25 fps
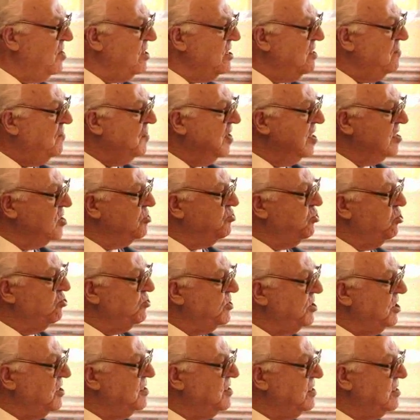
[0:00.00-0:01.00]
a reverse
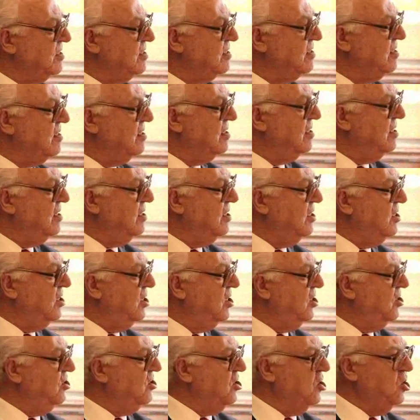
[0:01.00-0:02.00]
process.
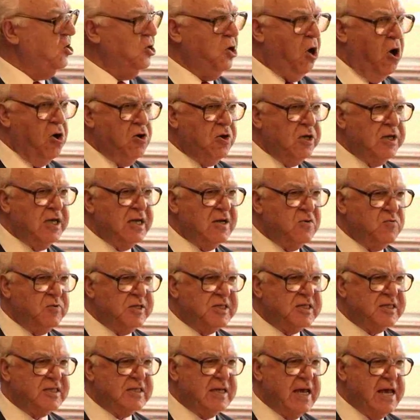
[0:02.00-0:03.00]
The longer we
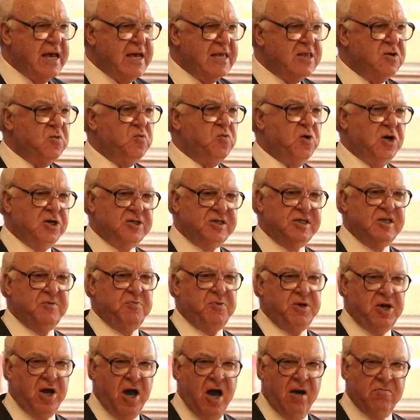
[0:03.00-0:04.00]
stay, the worse it
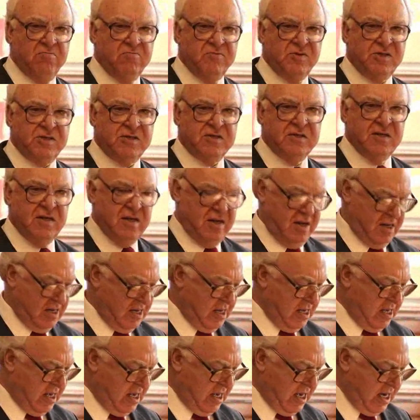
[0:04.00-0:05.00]
becomes,
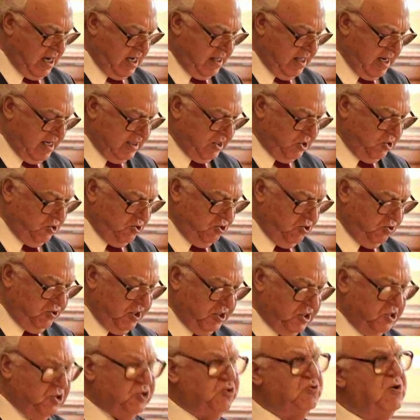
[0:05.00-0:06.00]
and as you know, the
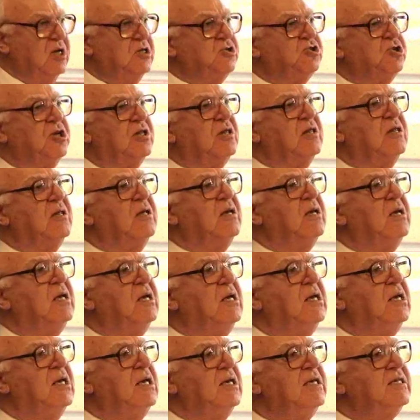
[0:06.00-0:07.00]
situation
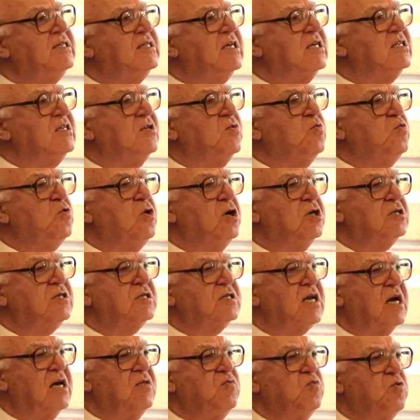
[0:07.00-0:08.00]
is getting
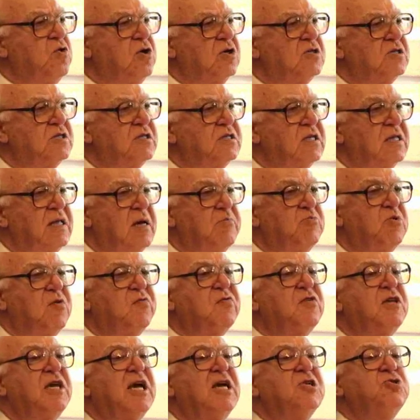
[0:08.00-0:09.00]
worse and worse. The number
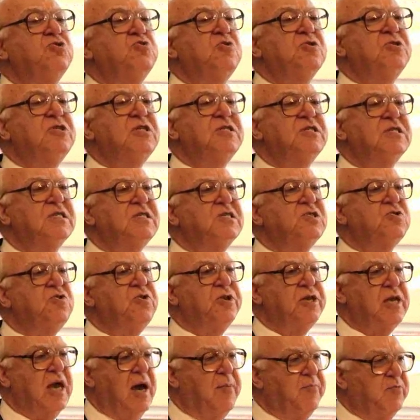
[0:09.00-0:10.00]
of casualties is
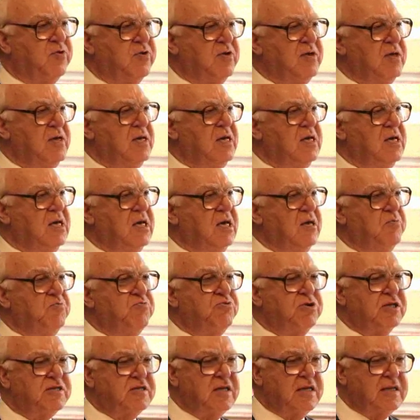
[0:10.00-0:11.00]
going up. In
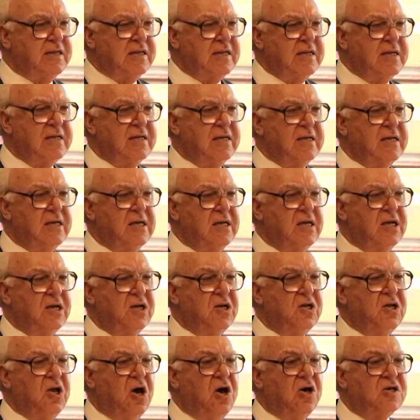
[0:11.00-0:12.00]
Britain,
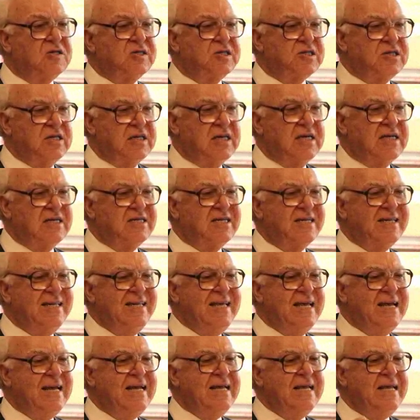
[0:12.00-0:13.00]
last year,
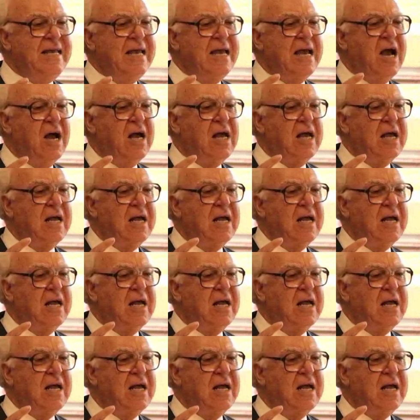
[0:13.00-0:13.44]
nearly